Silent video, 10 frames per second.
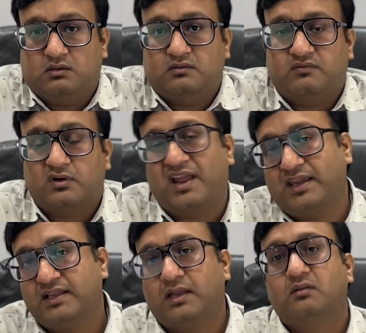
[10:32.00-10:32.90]
for any
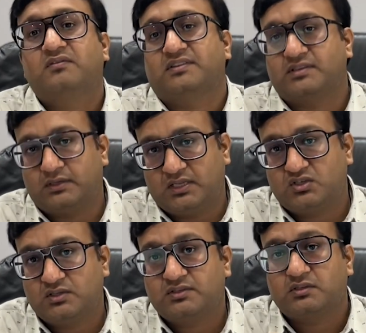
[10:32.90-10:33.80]
kind of
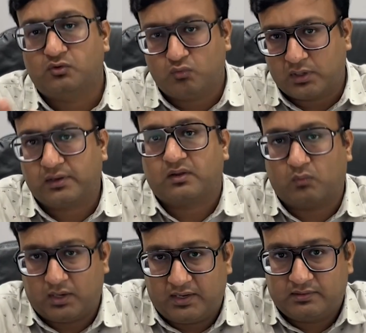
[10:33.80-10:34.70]
consultations you are
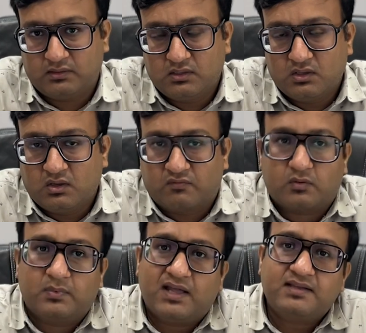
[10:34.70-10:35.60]
required.
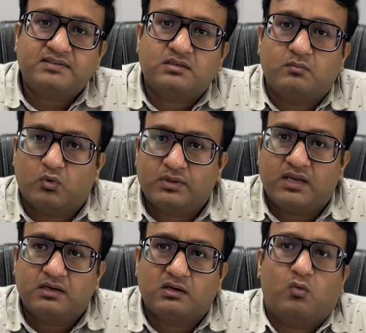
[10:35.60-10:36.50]
From last more
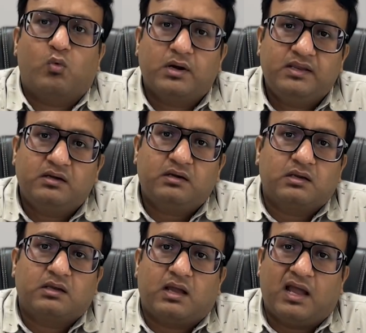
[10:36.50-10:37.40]
than one year,
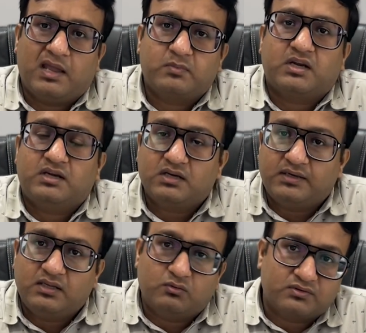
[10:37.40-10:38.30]
I am
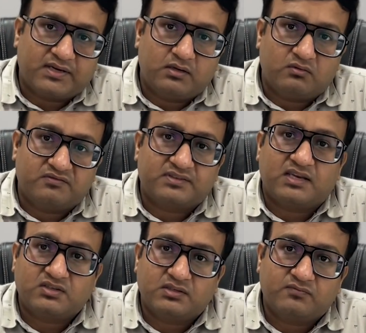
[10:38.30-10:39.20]
conducting those kind of
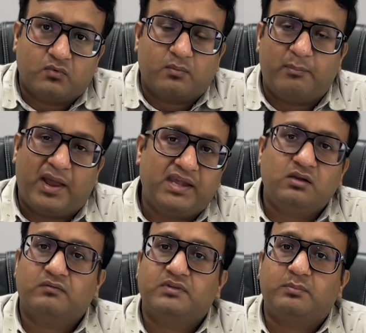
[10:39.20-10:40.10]
sessions for many
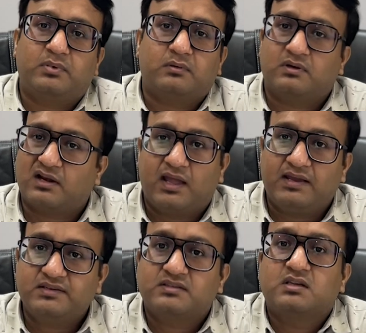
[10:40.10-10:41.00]
of the
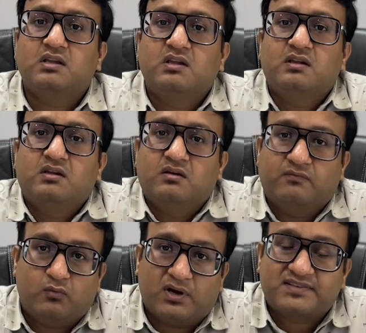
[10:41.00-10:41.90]
clients
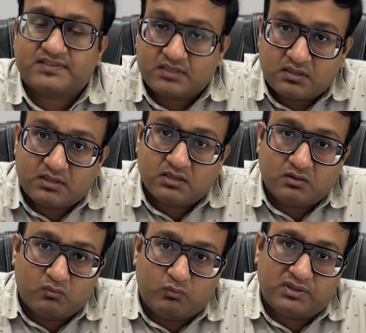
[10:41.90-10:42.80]
who are stuck
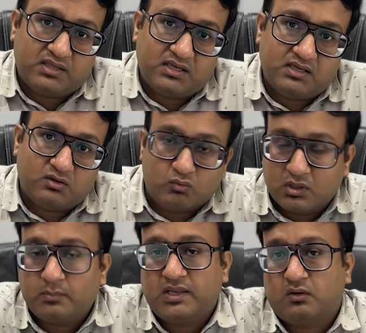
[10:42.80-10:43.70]
with the Google
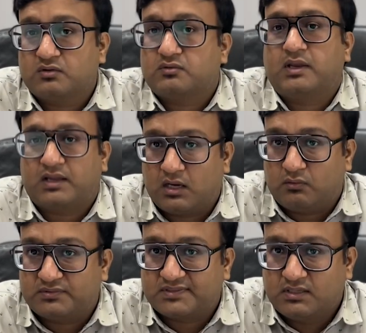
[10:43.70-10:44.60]
Play Console
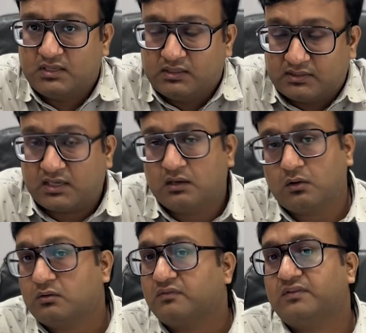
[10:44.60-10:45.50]
accounts. There are a
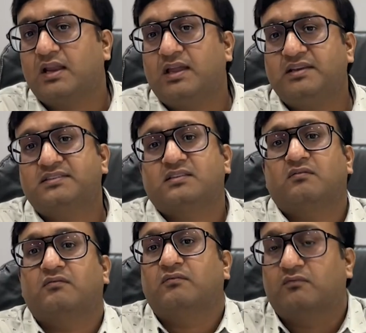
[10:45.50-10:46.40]
lot of clients
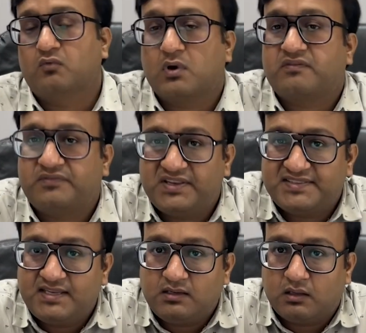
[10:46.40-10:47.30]
who are
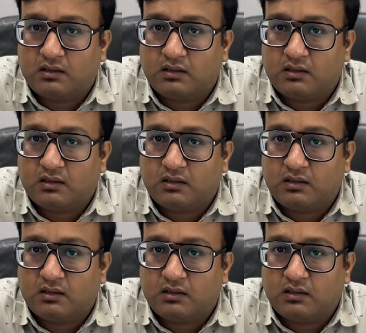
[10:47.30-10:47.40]
facing